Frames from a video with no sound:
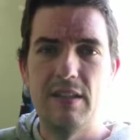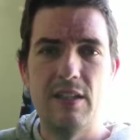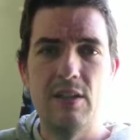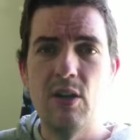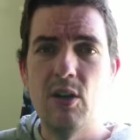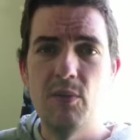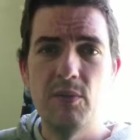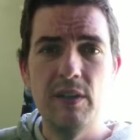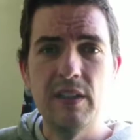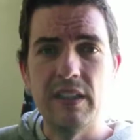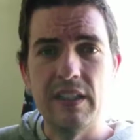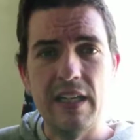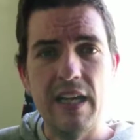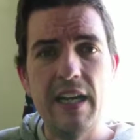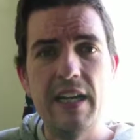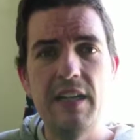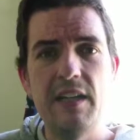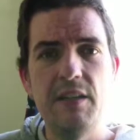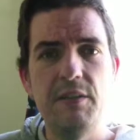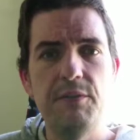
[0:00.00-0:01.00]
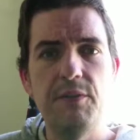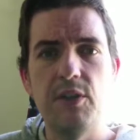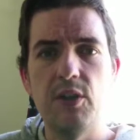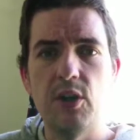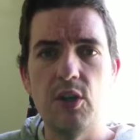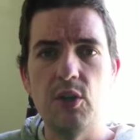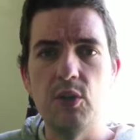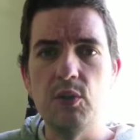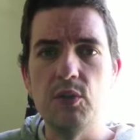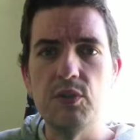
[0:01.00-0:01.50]
They're not really needed if you've
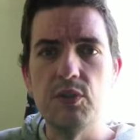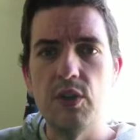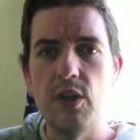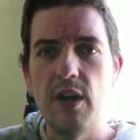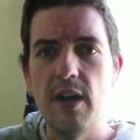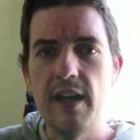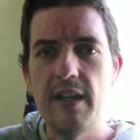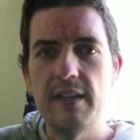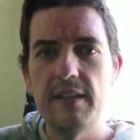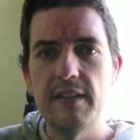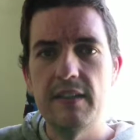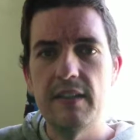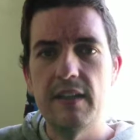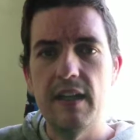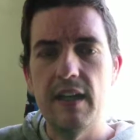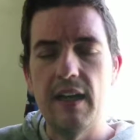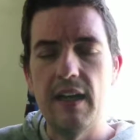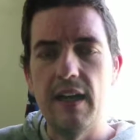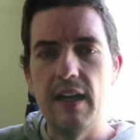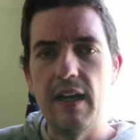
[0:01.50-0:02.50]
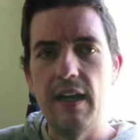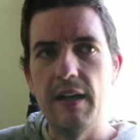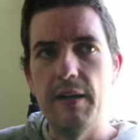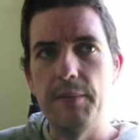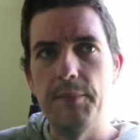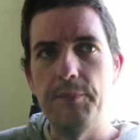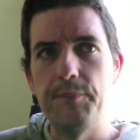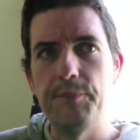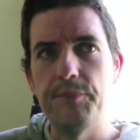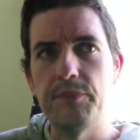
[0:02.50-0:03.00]
got a good diet.
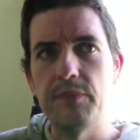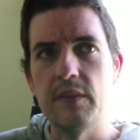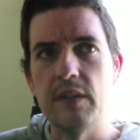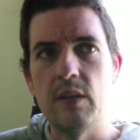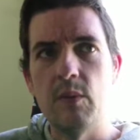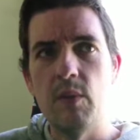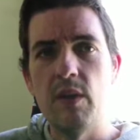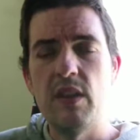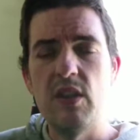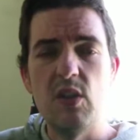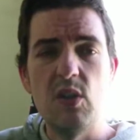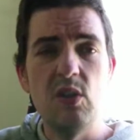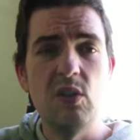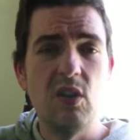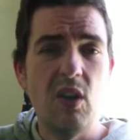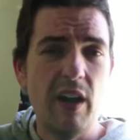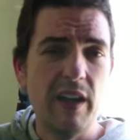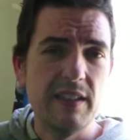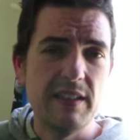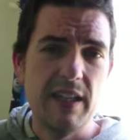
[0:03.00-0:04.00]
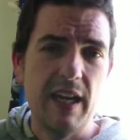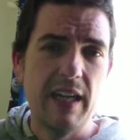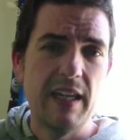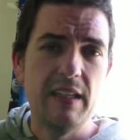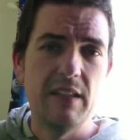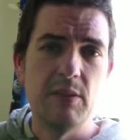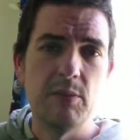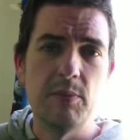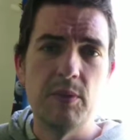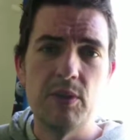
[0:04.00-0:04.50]
Whether you like
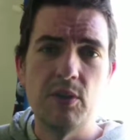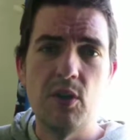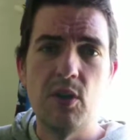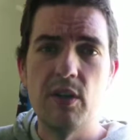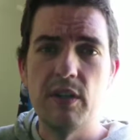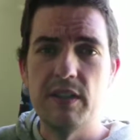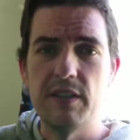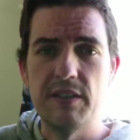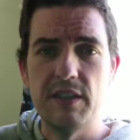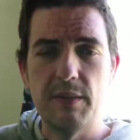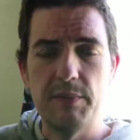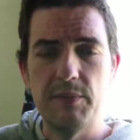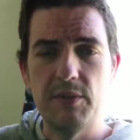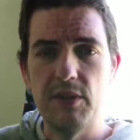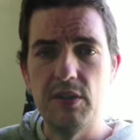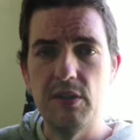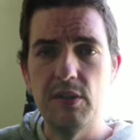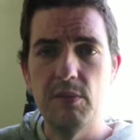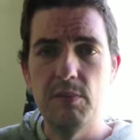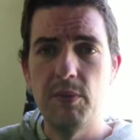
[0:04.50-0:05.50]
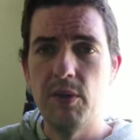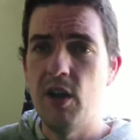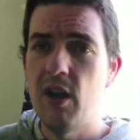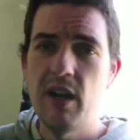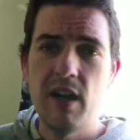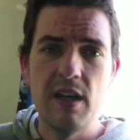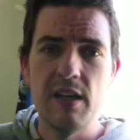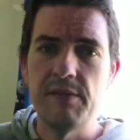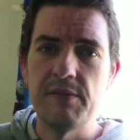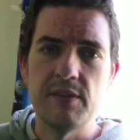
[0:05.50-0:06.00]
taking them or not is up to you, but I
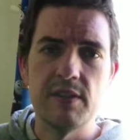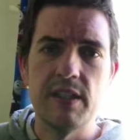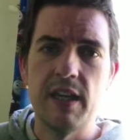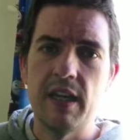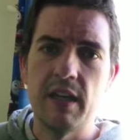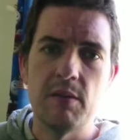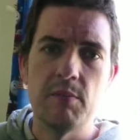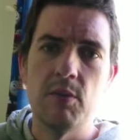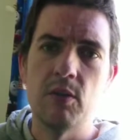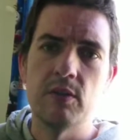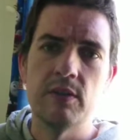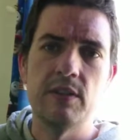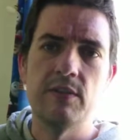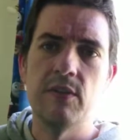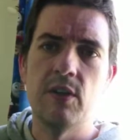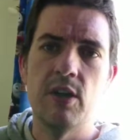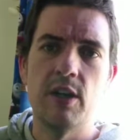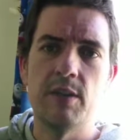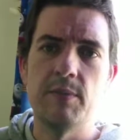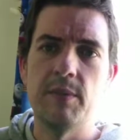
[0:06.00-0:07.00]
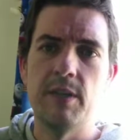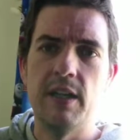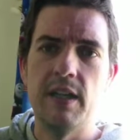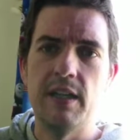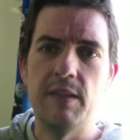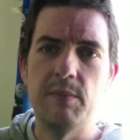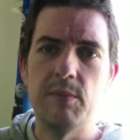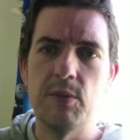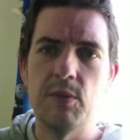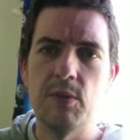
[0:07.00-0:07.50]
don't even take a multivitamin
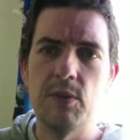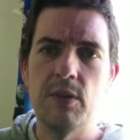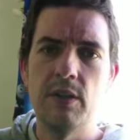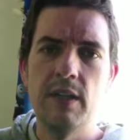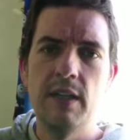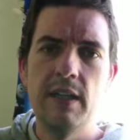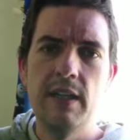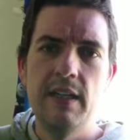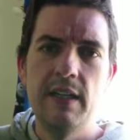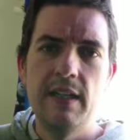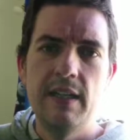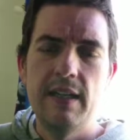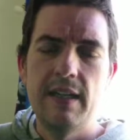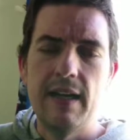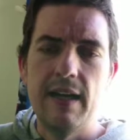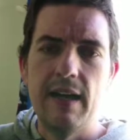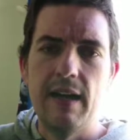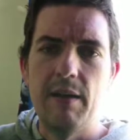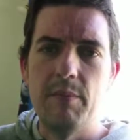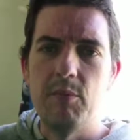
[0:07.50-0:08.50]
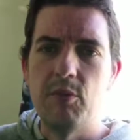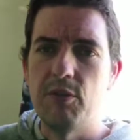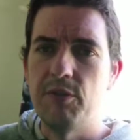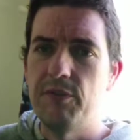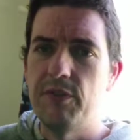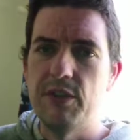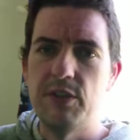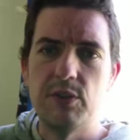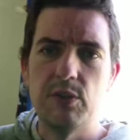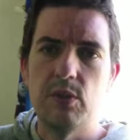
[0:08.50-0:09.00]
anymore, or a
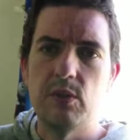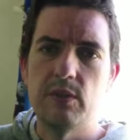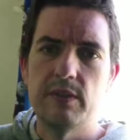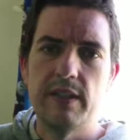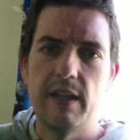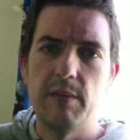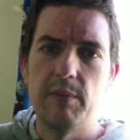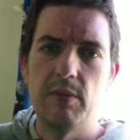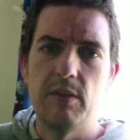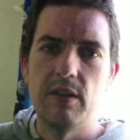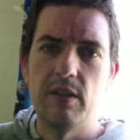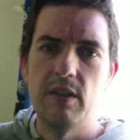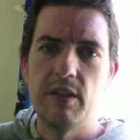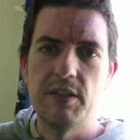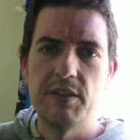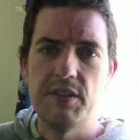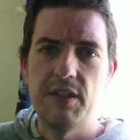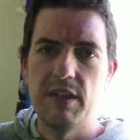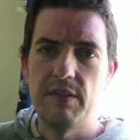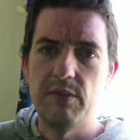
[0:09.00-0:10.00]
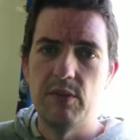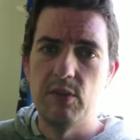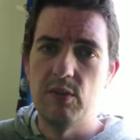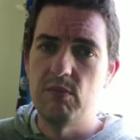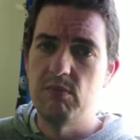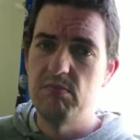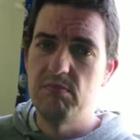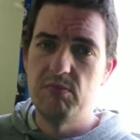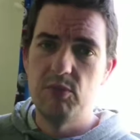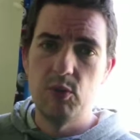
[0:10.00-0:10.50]
fish oil tablet. I just have a
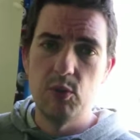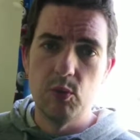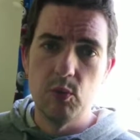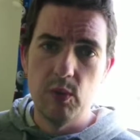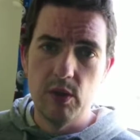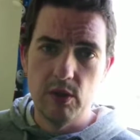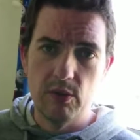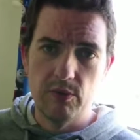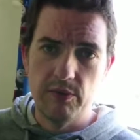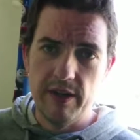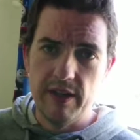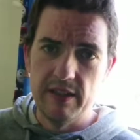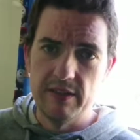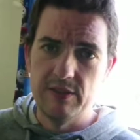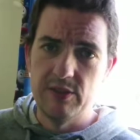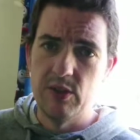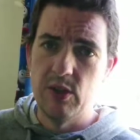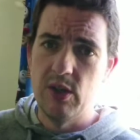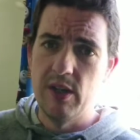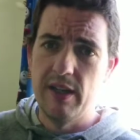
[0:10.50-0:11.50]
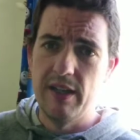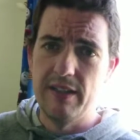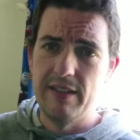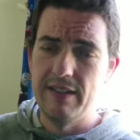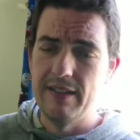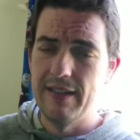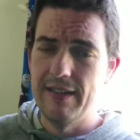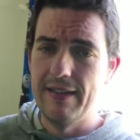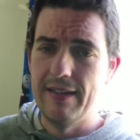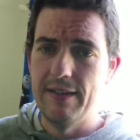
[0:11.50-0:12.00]
good well-round diet.
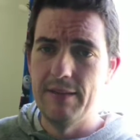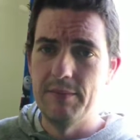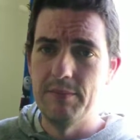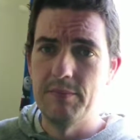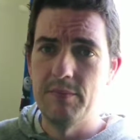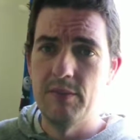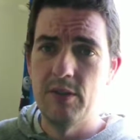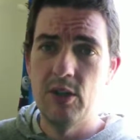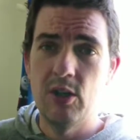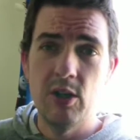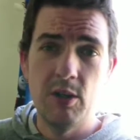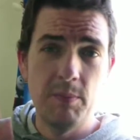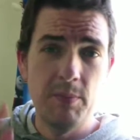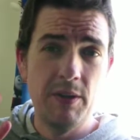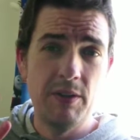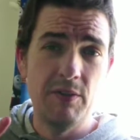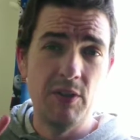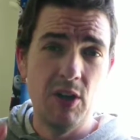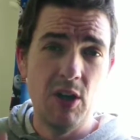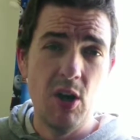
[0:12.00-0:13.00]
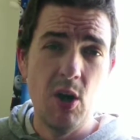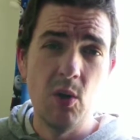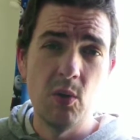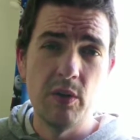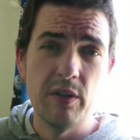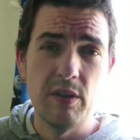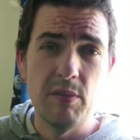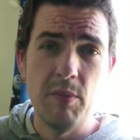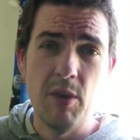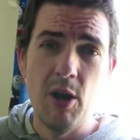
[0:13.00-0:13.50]
I've got a bit of a
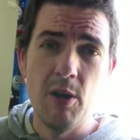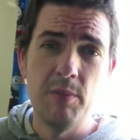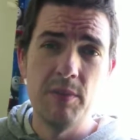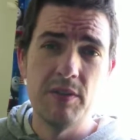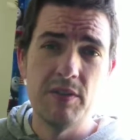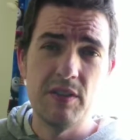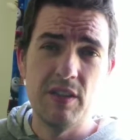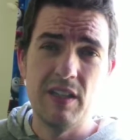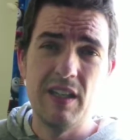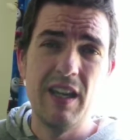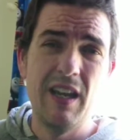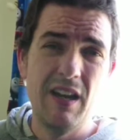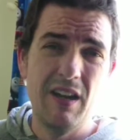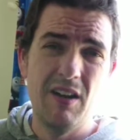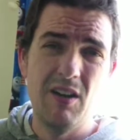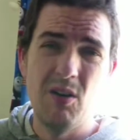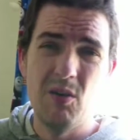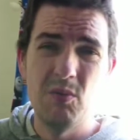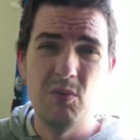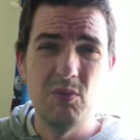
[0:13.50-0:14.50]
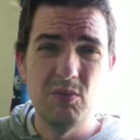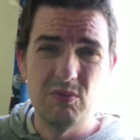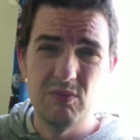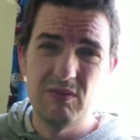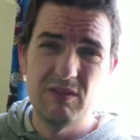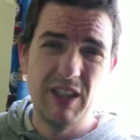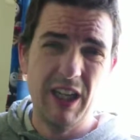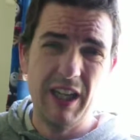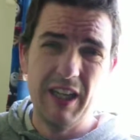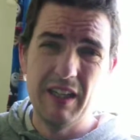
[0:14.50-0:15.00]
cold at the moment, so yeah, I will
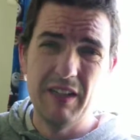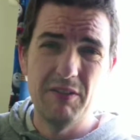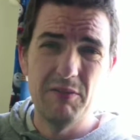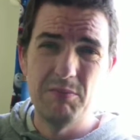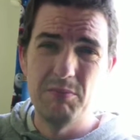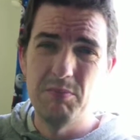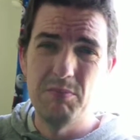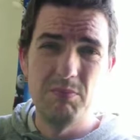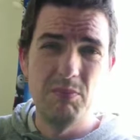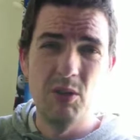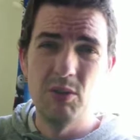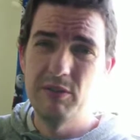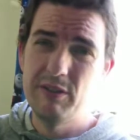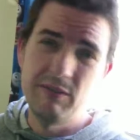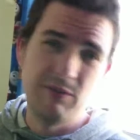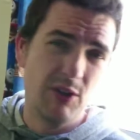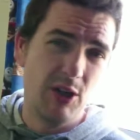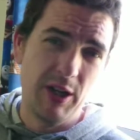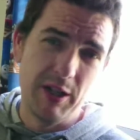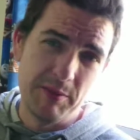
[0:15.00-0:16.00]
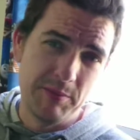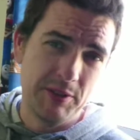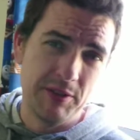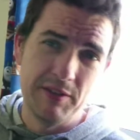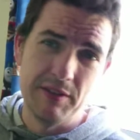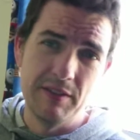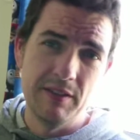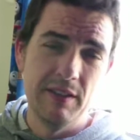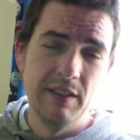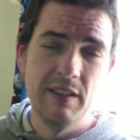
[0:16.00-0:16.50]
take a
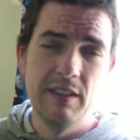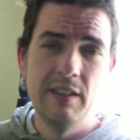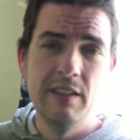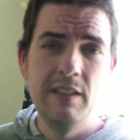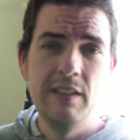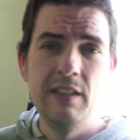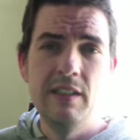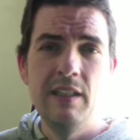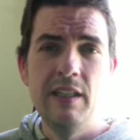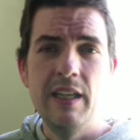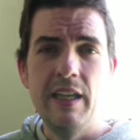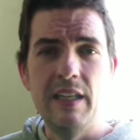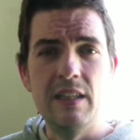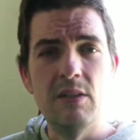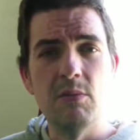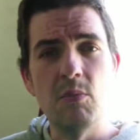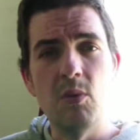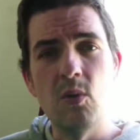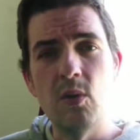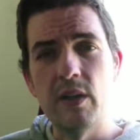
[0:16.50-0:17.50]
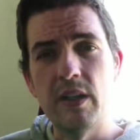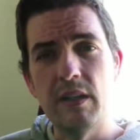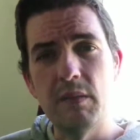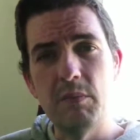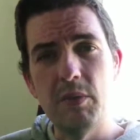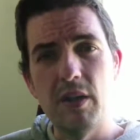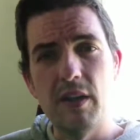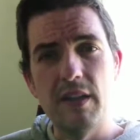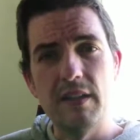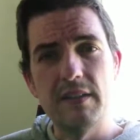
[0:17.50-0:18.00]
multivitamin in the morning,
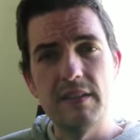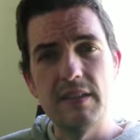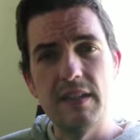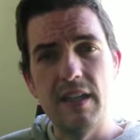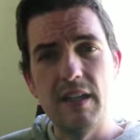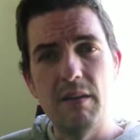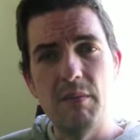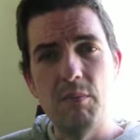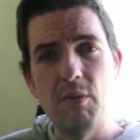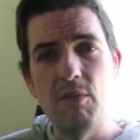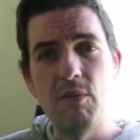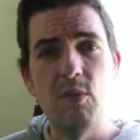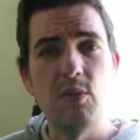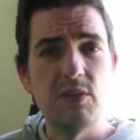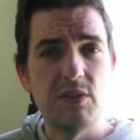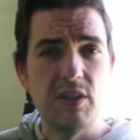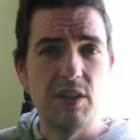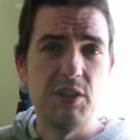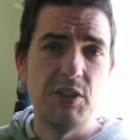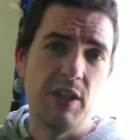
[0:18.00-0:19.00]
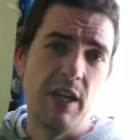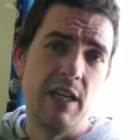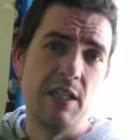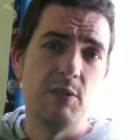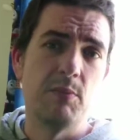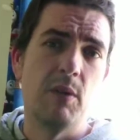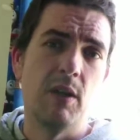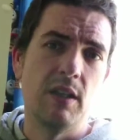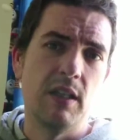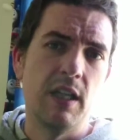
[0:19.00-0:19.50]
but I've also
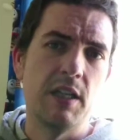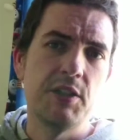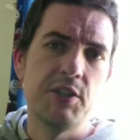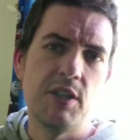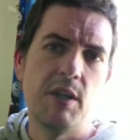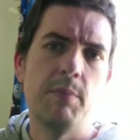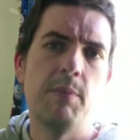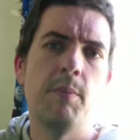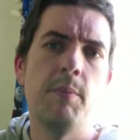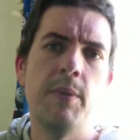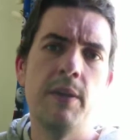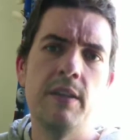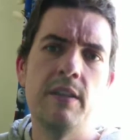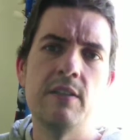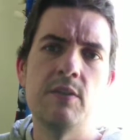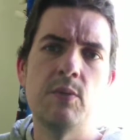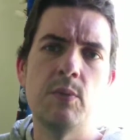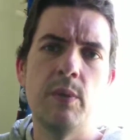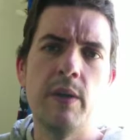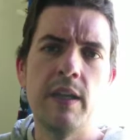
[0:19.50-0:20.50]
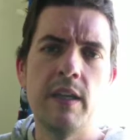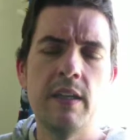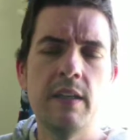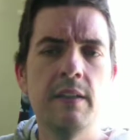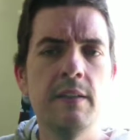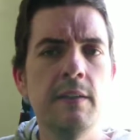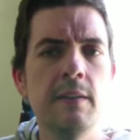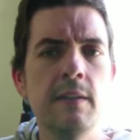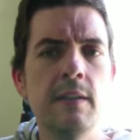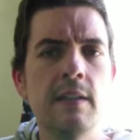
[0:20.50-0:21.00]
changed my lunch up a bit this week.